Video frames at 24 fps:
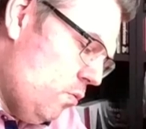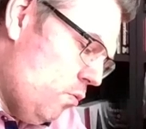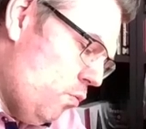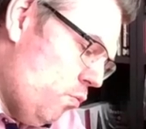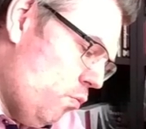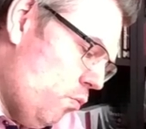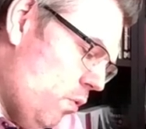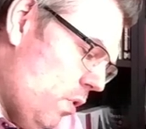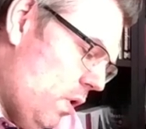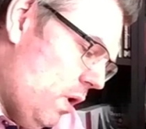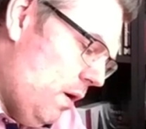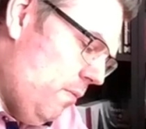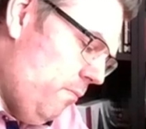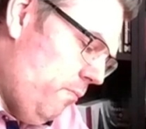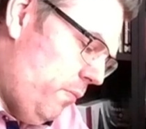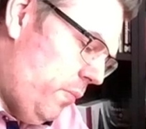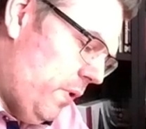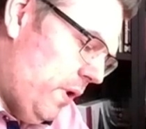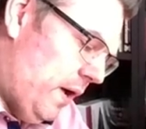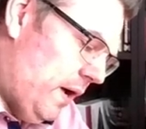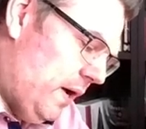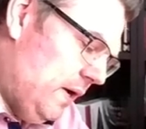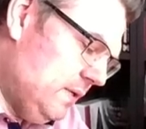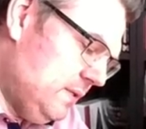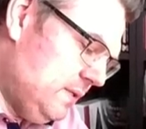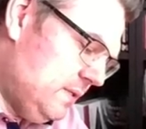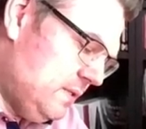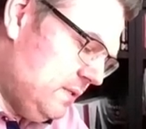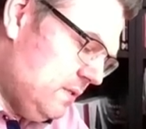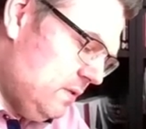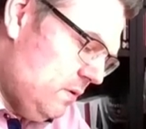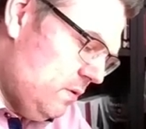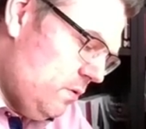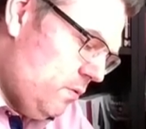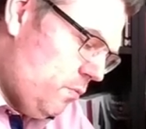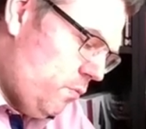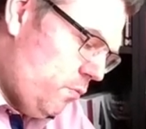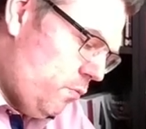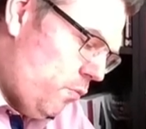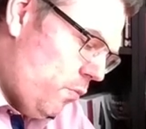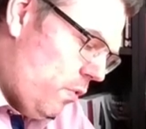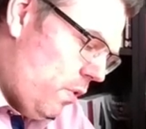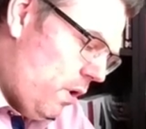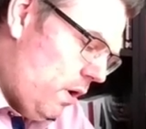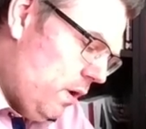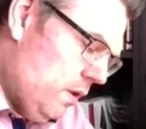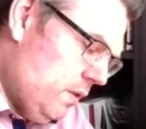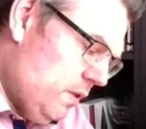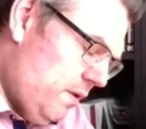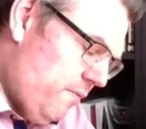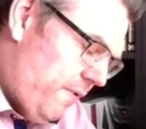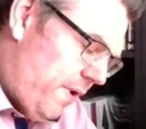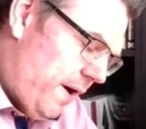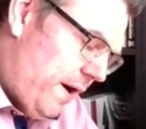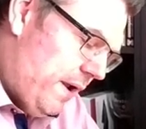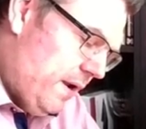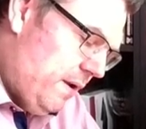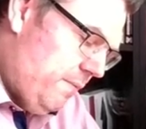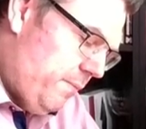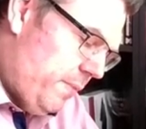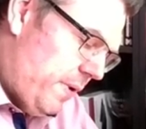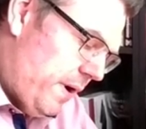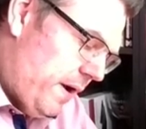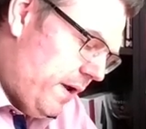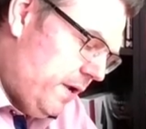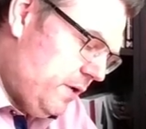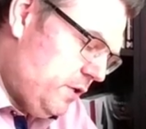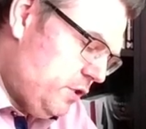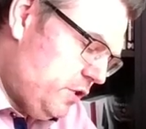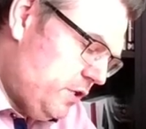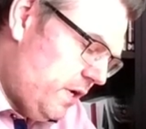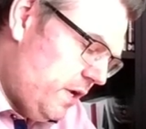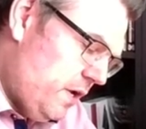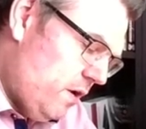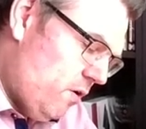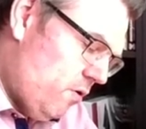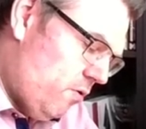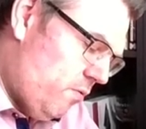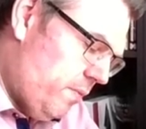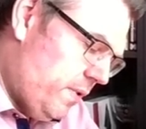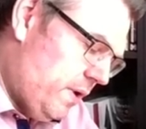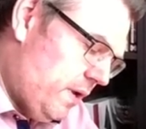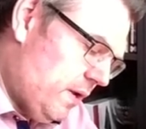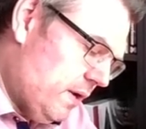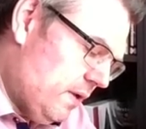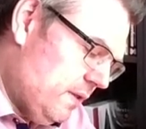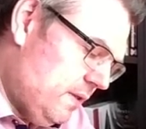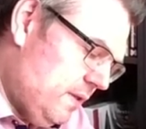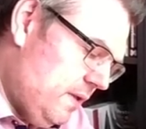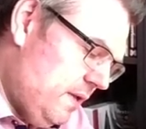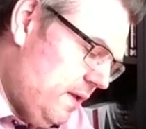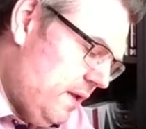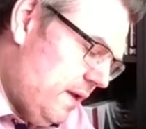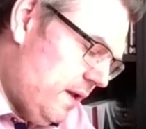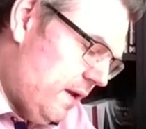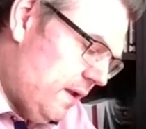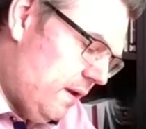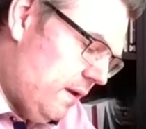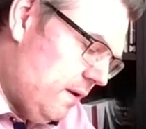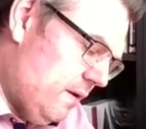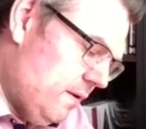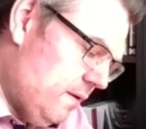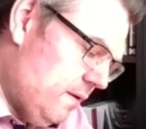1 plus 1 divided by j omega tn.